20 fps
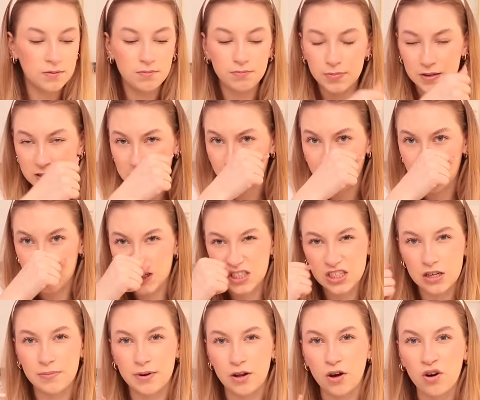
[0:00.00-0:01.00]
because I've watched
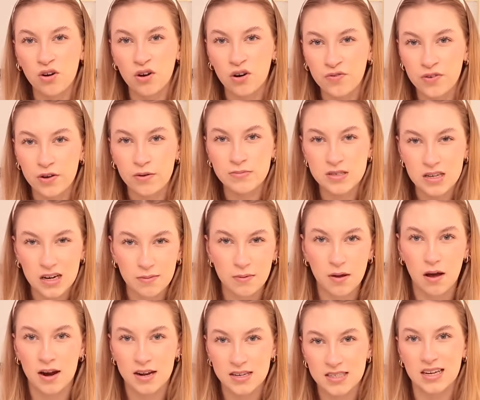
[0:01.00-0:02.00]
too many horror films and I'm
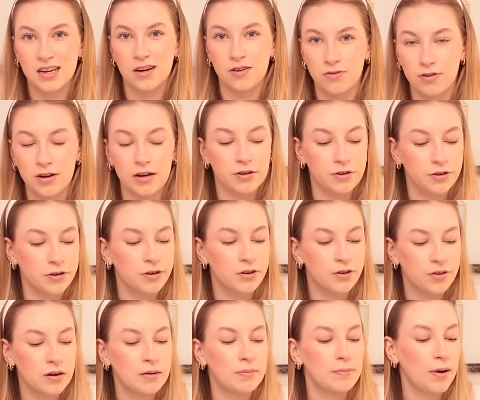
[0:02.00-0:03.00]
kind of scared of Freddy
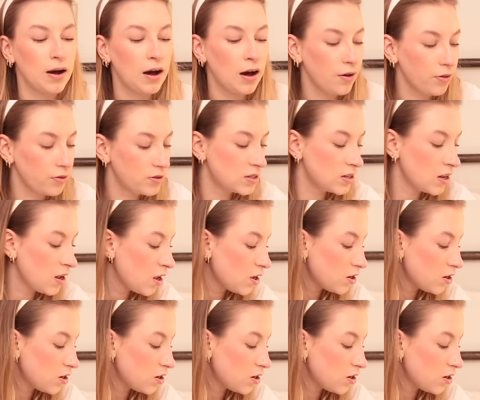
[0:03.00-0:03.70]
Krueger and baths.